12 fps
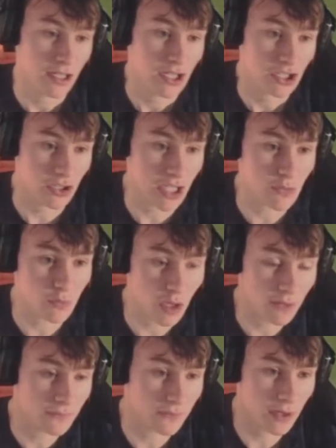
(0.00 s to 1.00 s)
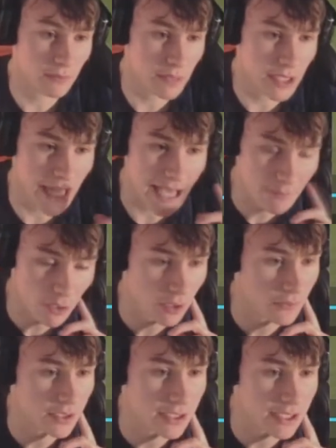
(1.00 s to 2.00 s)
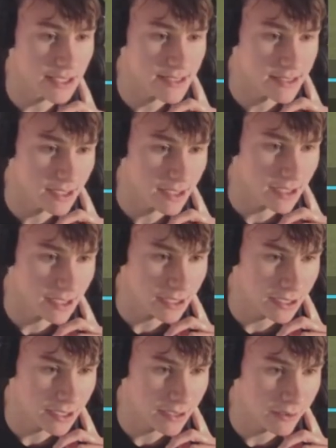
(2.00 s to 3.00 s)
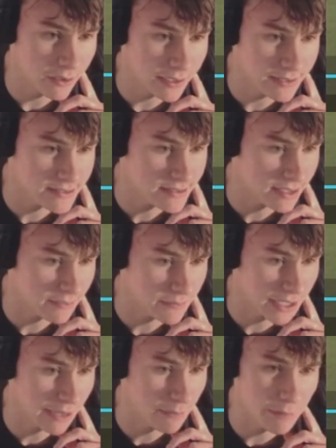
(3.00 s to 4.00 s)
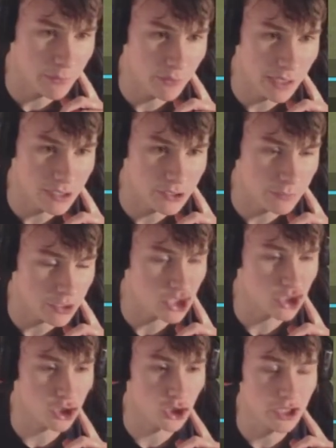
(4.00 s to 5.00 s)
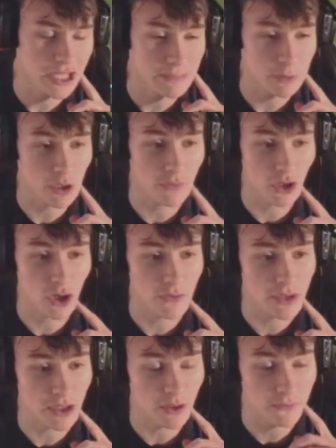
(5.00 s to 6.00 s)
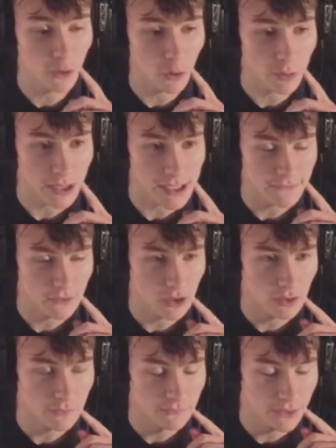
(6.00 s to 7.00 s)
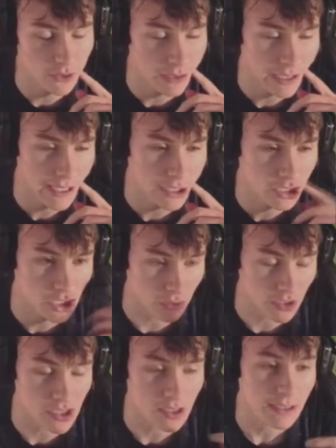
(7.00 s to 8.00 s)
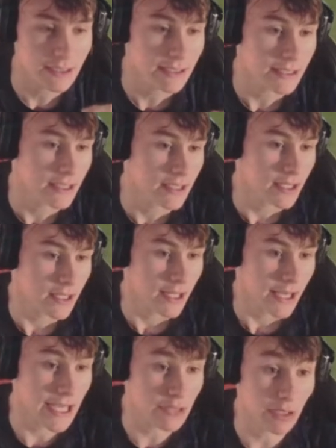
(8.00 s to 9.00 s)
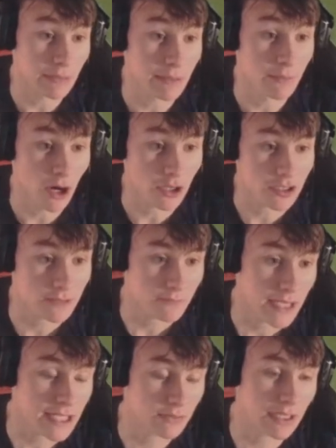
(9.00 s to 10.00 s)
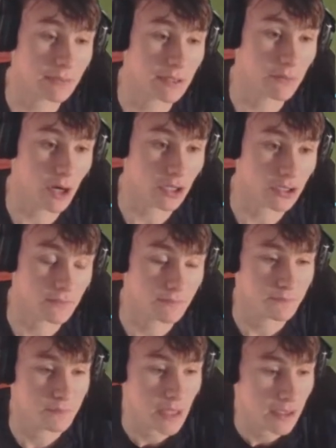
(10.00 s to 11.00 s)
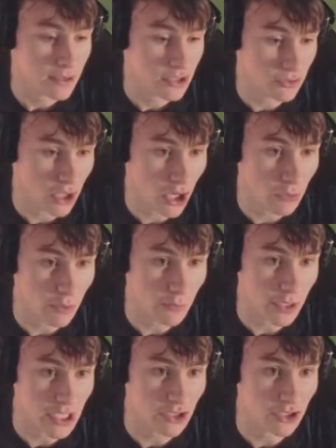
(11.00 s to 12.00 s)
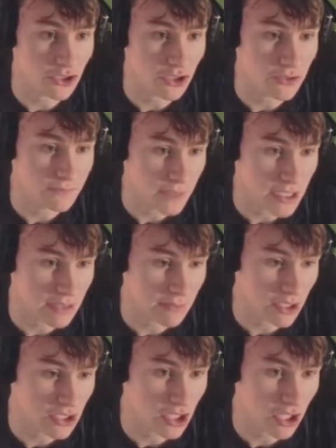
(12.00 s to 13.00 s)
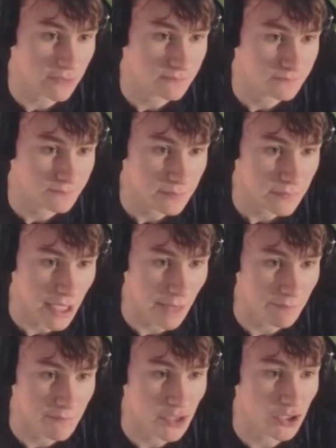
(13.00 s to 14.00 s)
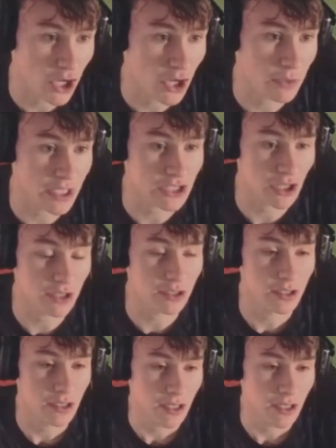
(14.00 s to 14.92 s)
So this run from Neymar, I think it is, or else, yeah, maybe Ronaldo, I'm not sure who it is, but whoever the other forward is for Jonas, he's already been marked. He's already been marked. So now what he's going to do, let's see what he does now. Yep, so now what he's done